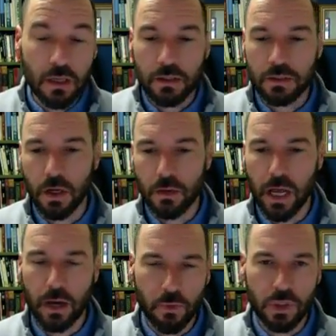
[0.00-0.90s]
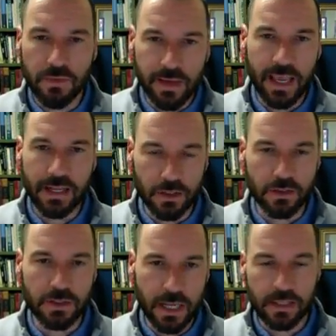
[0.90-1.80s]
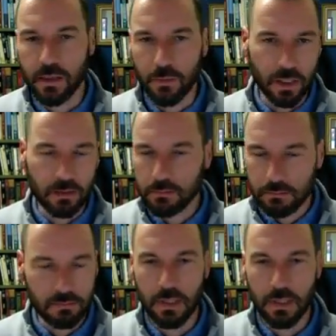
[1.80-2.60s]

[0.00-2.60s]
So now, of course, if I can't understand something,